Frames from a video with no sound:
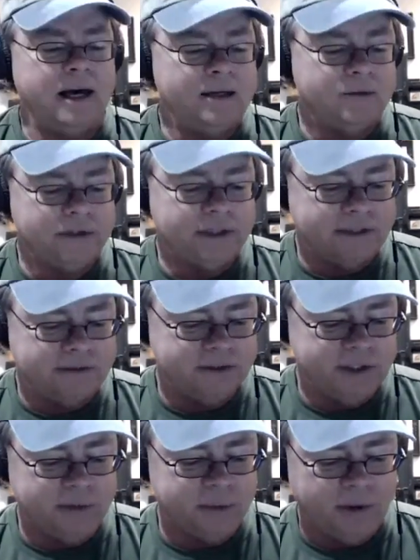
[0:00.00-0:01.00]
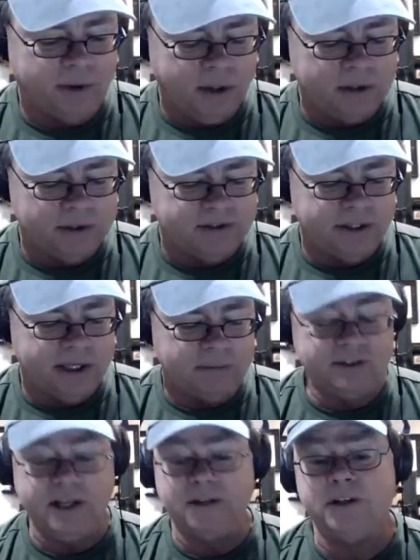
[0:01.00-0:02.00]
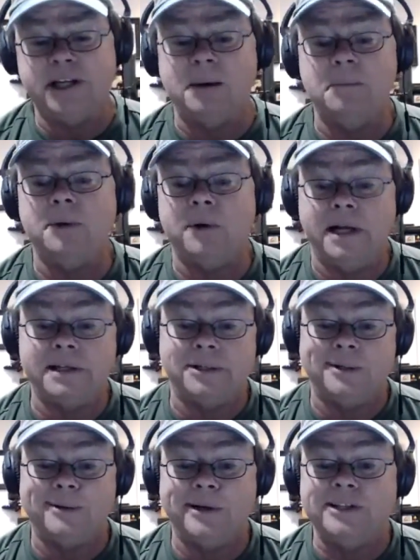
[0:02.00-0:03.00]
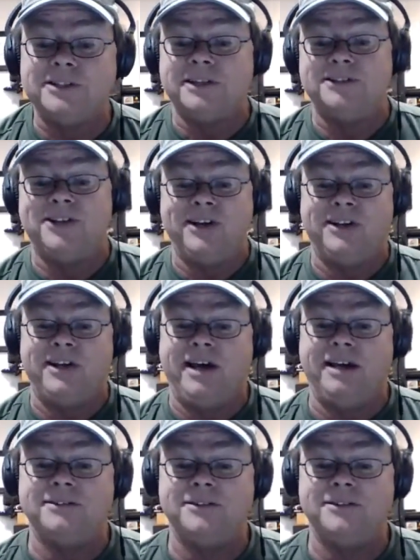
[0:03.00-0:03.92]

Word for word: think I've seen it where they're all the same. It's definitely not me when I go to the range. I can tell you no. that. So